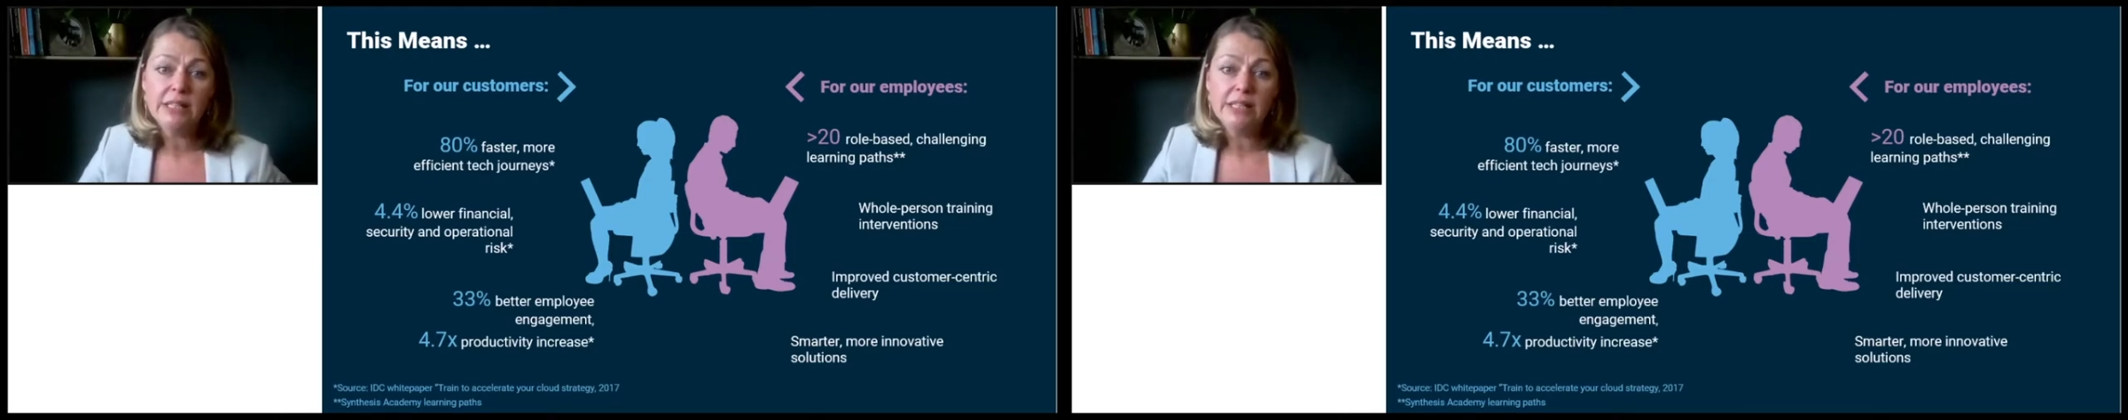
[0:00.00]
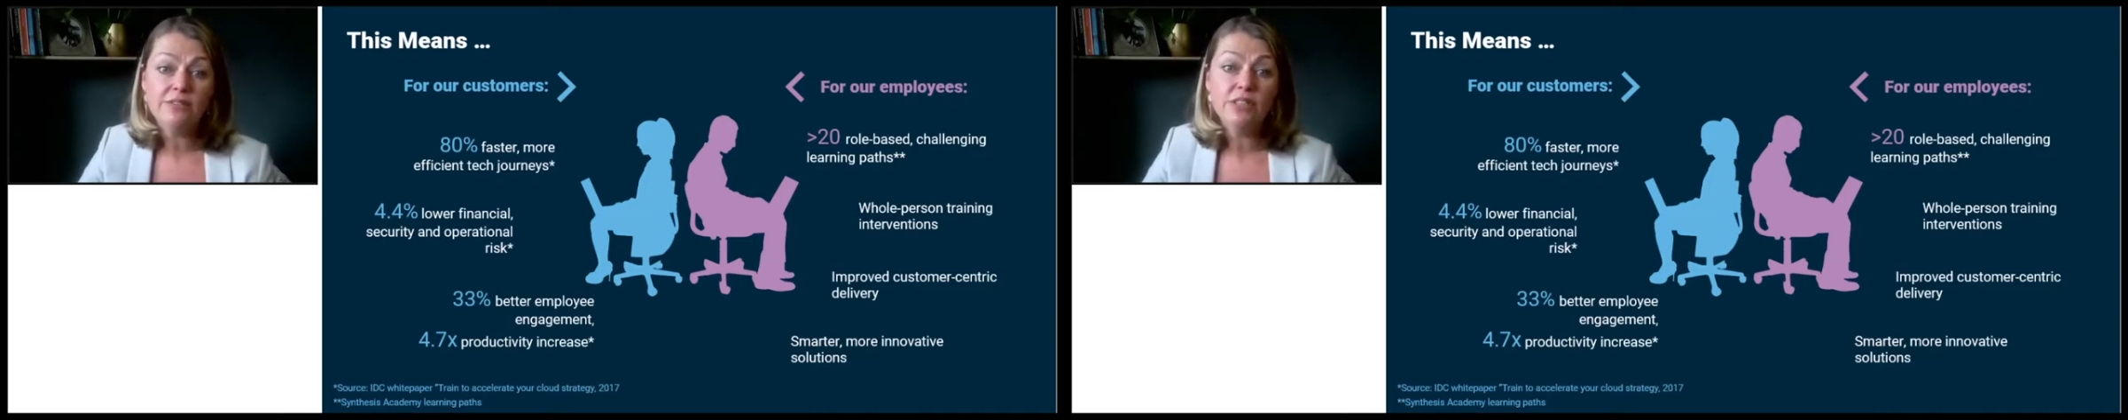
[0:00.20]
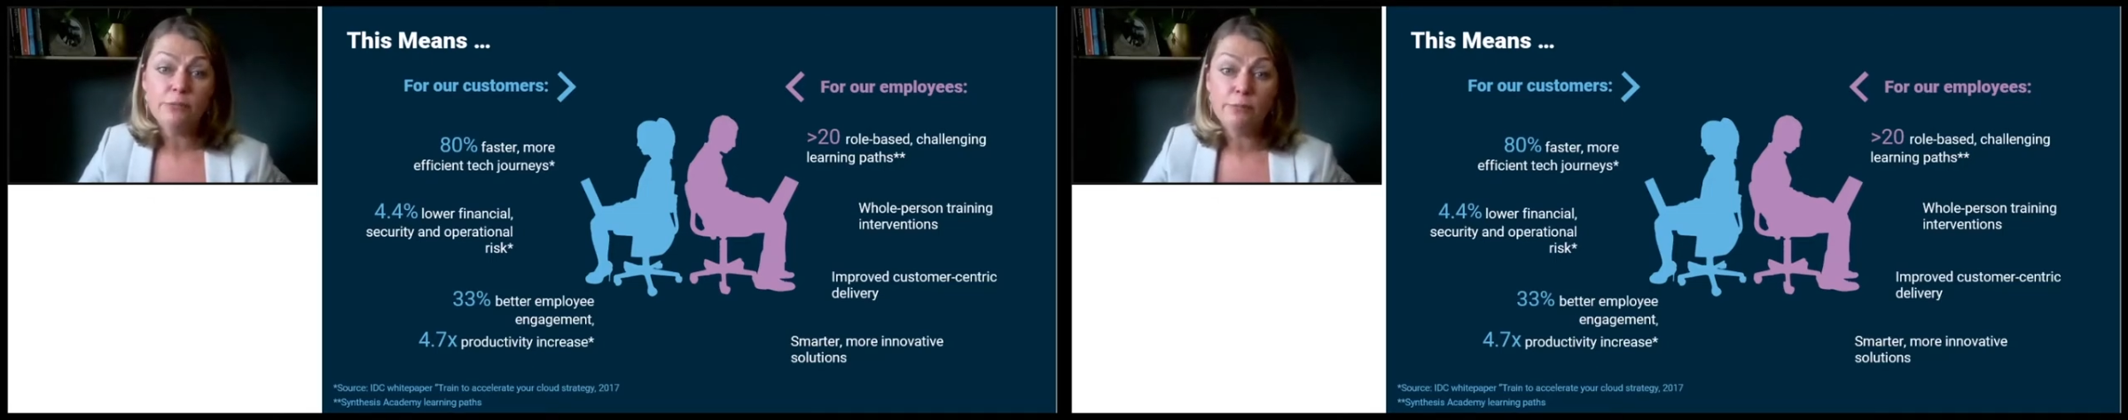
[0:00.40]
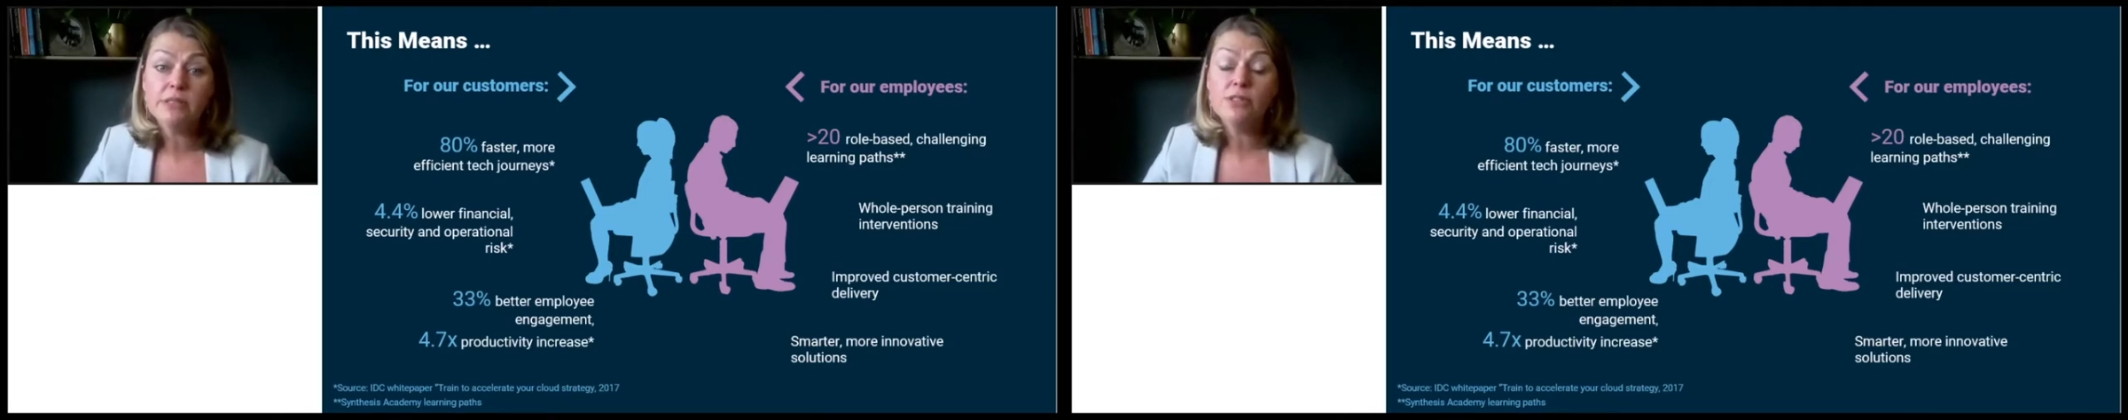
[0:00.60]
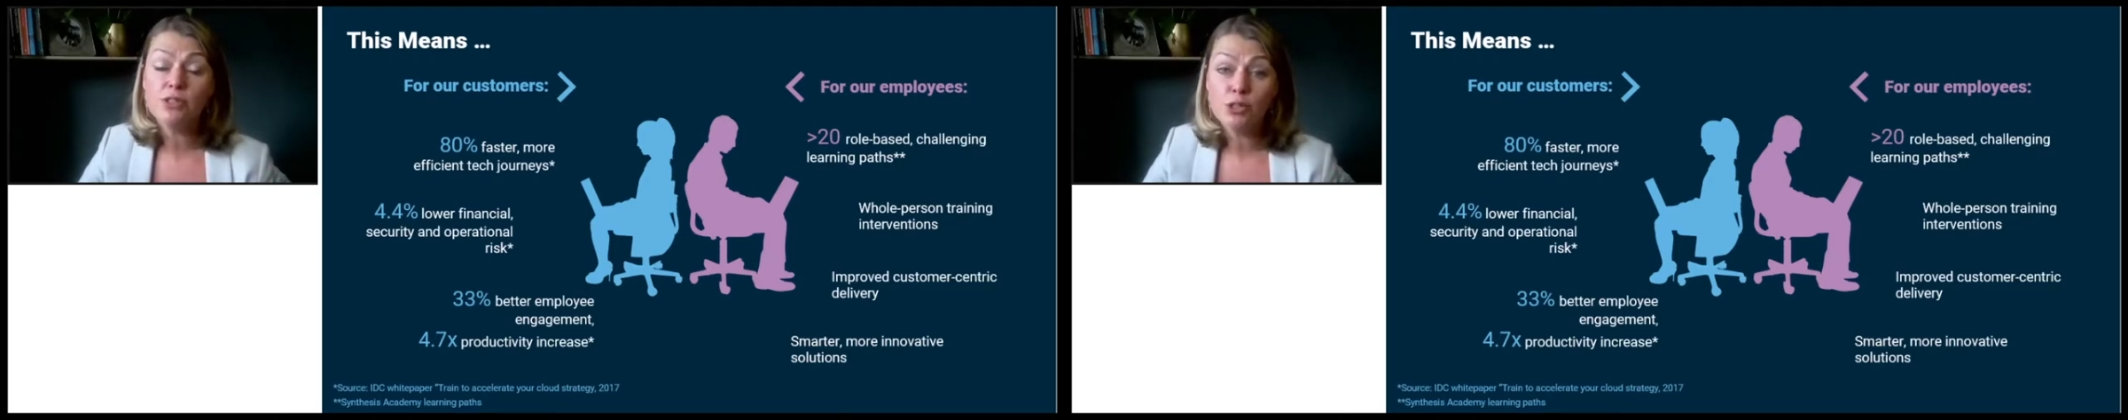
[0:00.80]
innovative
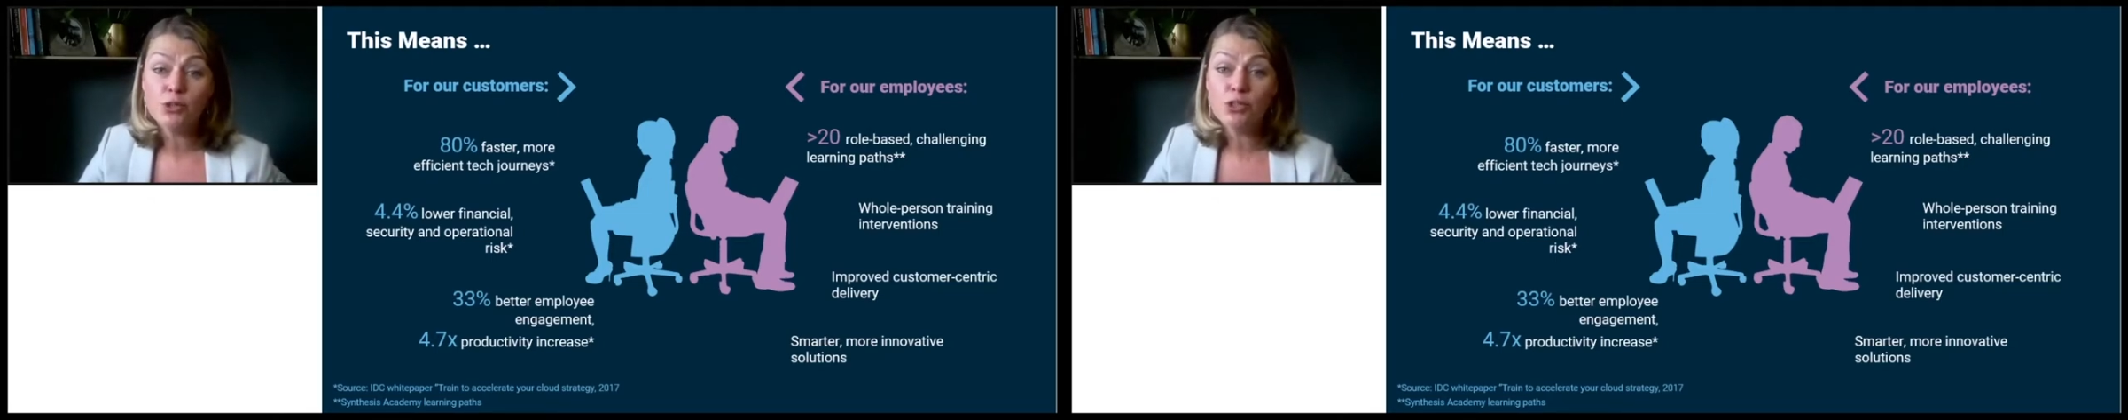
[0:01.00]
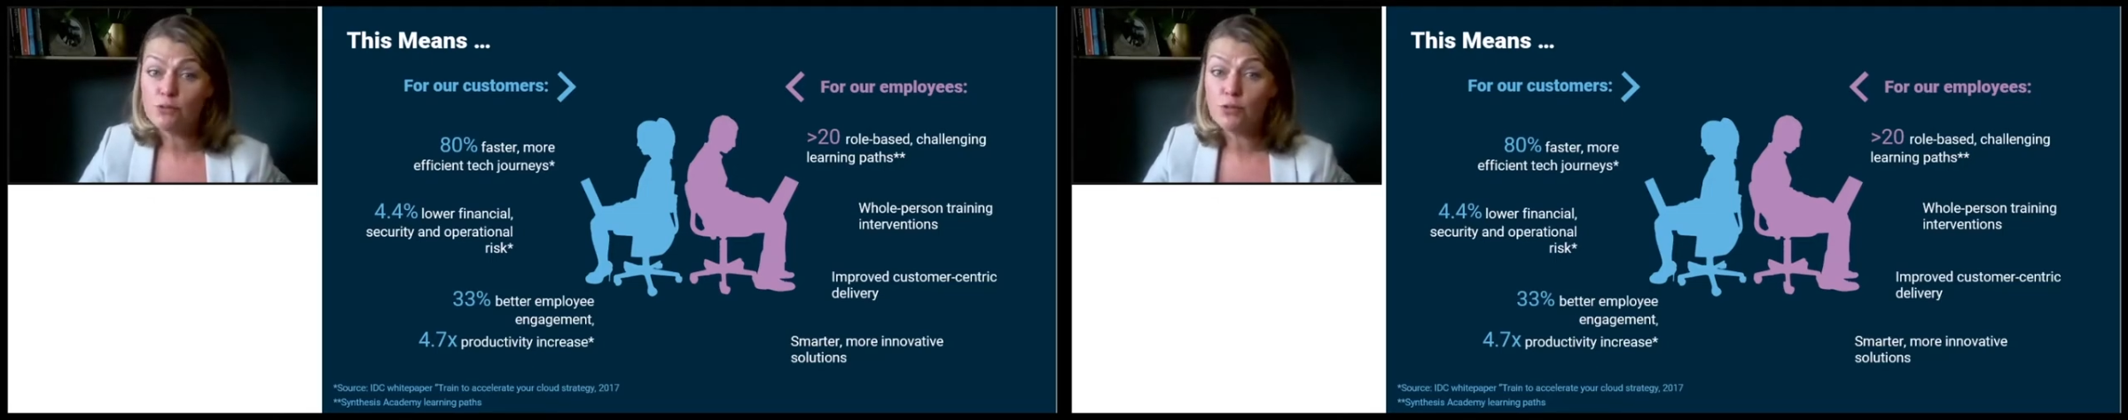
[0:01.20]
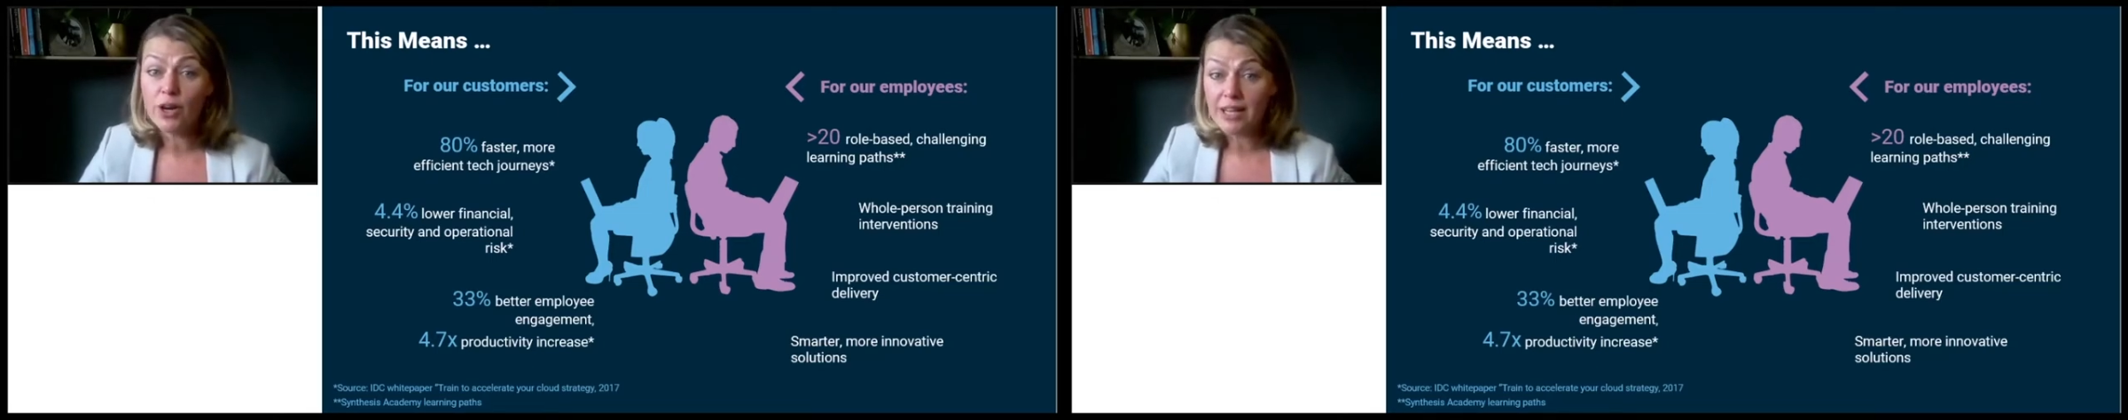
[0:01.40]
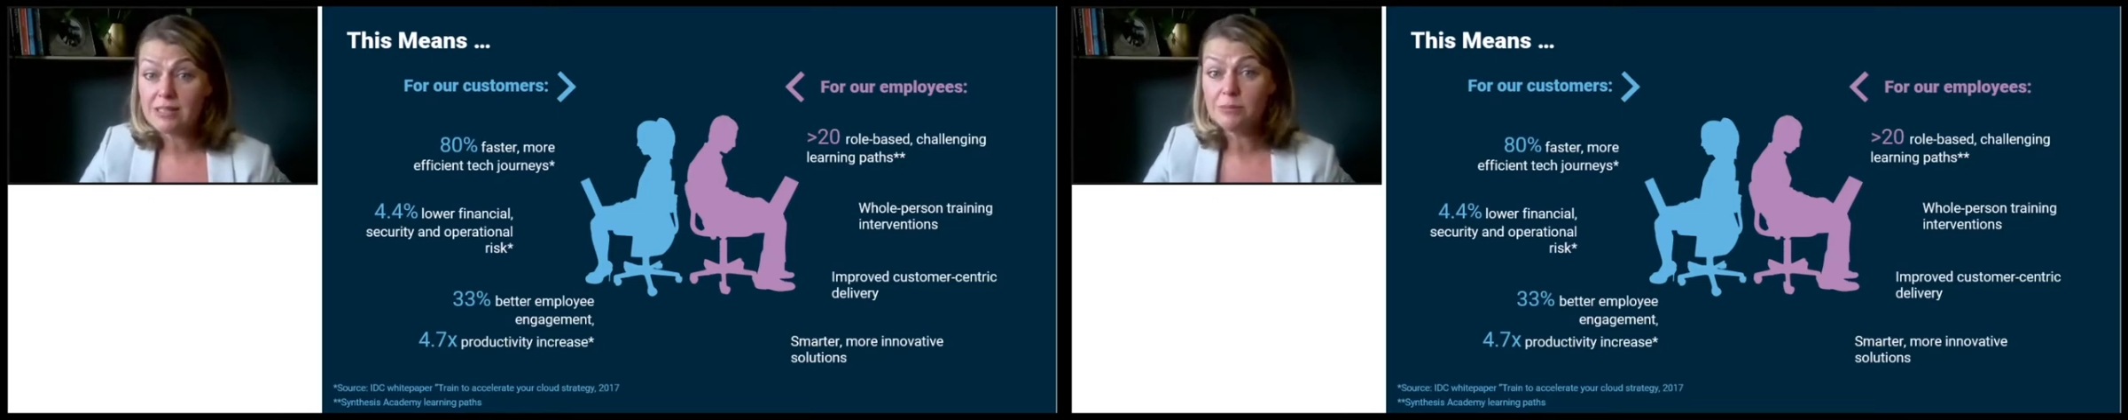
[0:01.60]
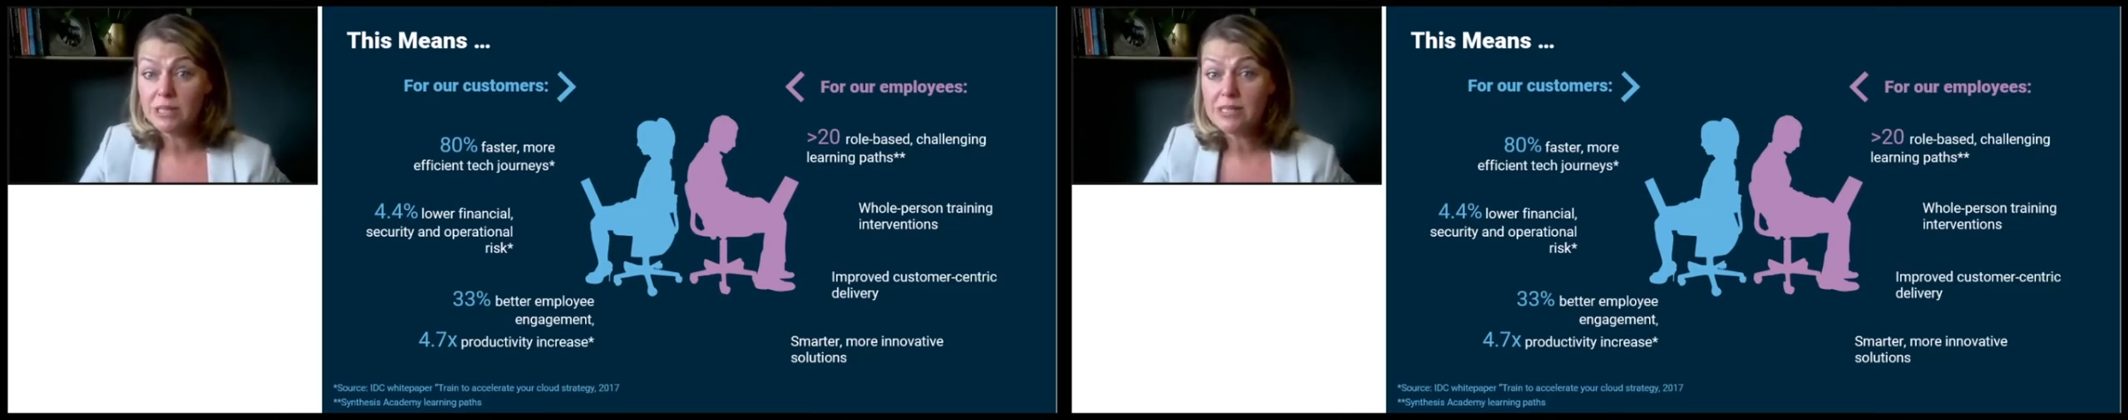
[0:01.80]
business solutions for our
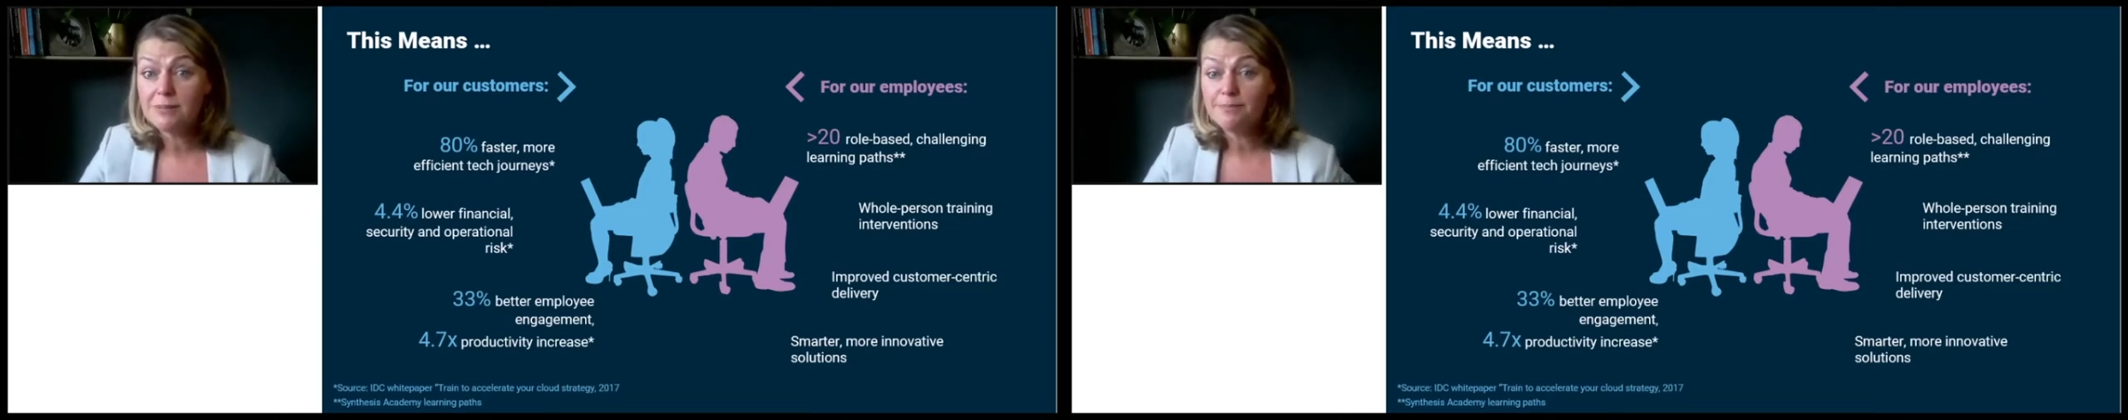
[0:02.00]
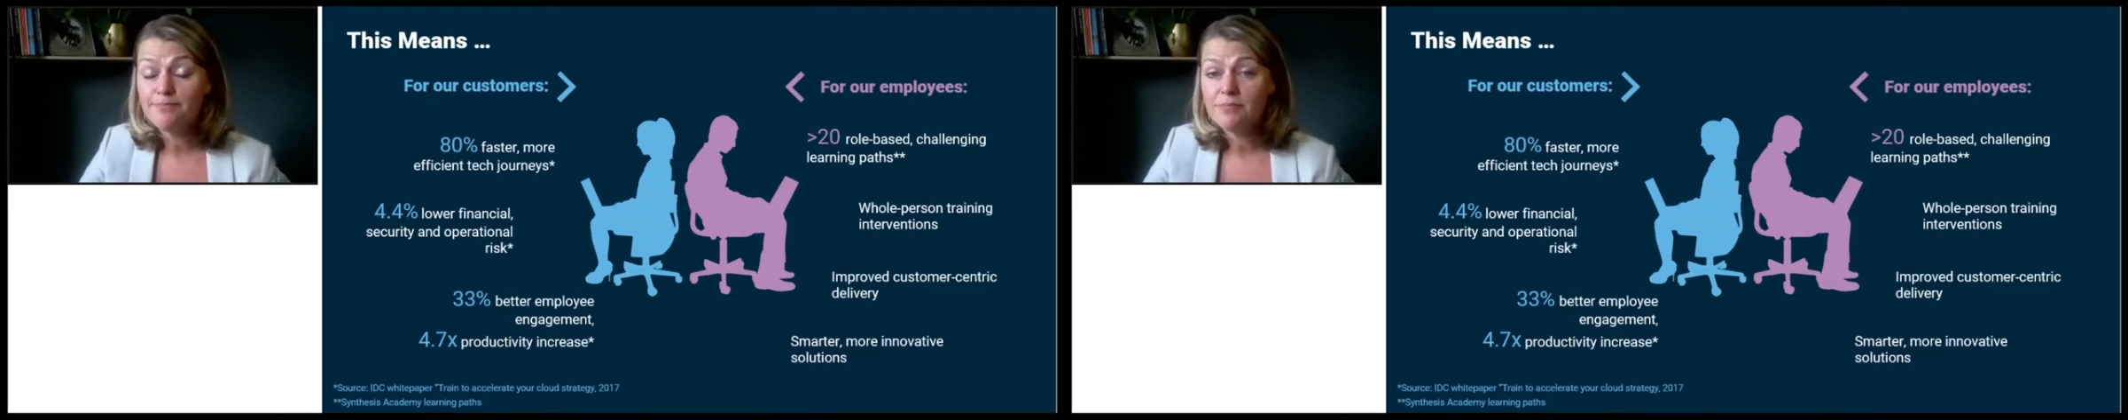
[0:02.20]
customers.